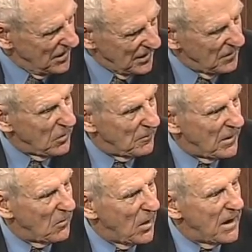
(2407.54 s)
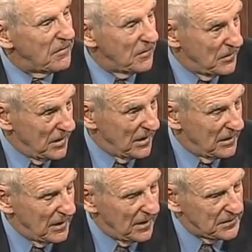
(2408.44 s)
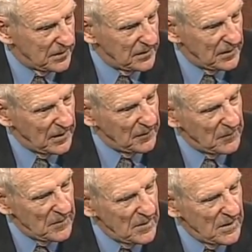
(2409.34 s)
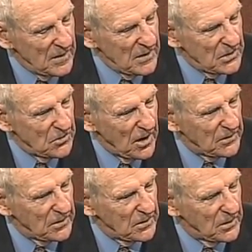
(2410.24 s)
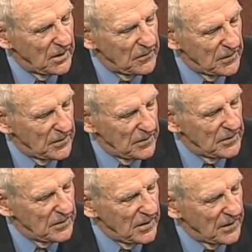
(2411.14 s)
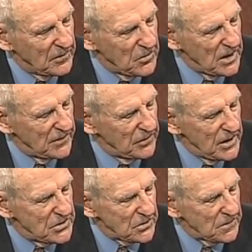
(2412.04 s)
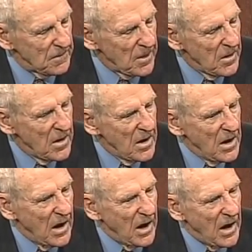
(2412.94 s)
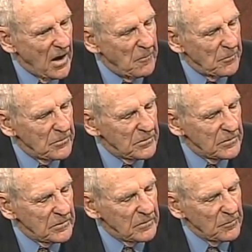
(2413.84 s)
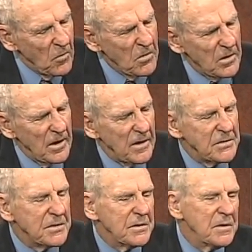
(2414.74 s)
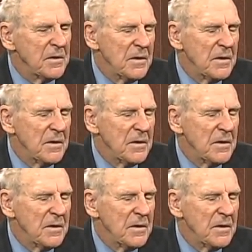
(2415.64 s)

done and what my wife did as the director of Creative Leisure. More or less,